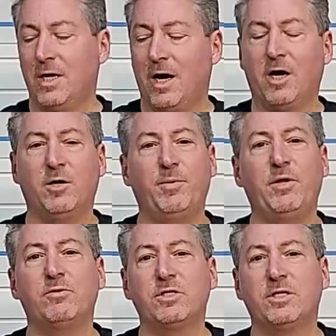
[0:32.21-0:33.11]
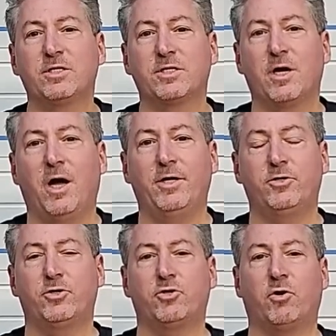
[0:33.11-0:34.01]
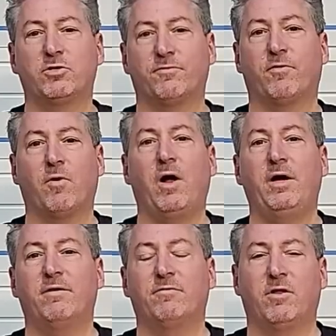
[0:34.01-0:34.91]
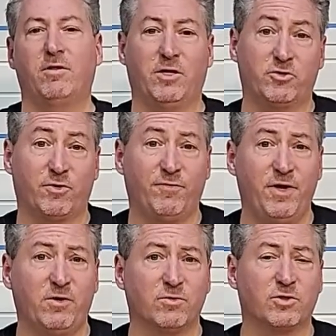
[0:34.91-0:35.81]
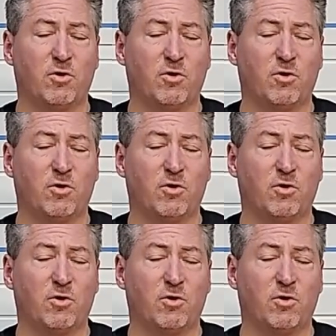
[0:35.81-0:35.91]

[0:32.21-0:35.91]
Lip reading: I'm going to be using this guy to charge a variety of electric vehicles